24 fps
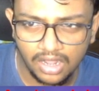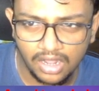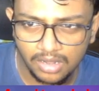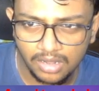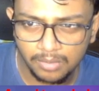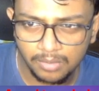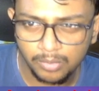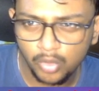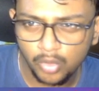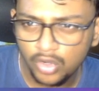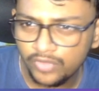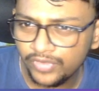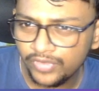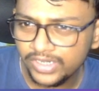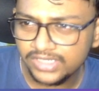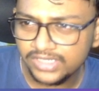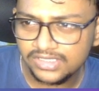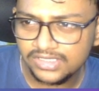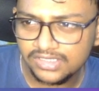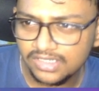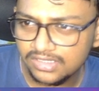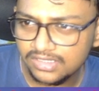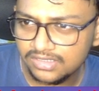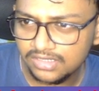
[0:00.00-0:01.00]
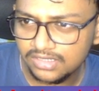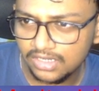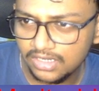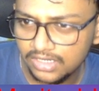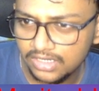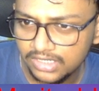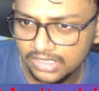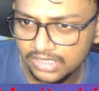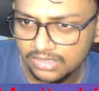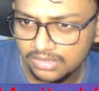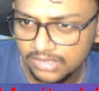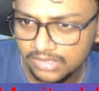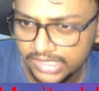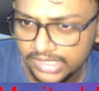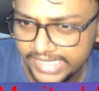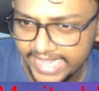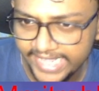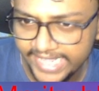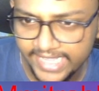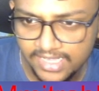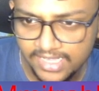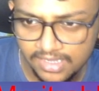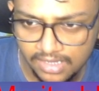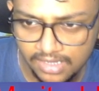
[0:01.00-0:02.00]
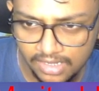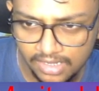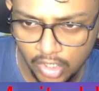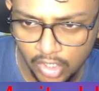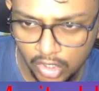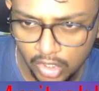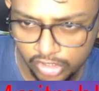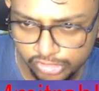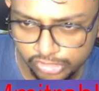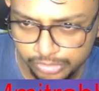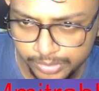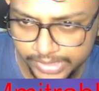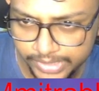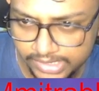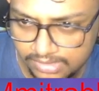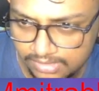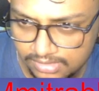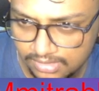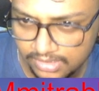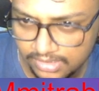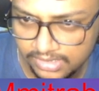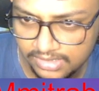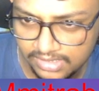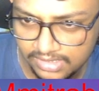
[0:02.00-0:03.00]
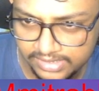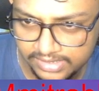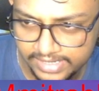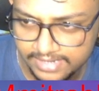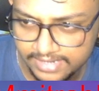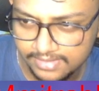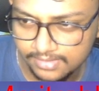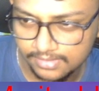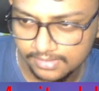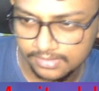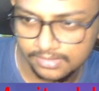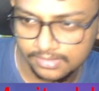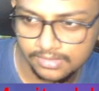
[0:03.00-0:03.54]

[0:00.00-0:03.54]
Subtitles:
moreover it's just taking a lot of space in the center.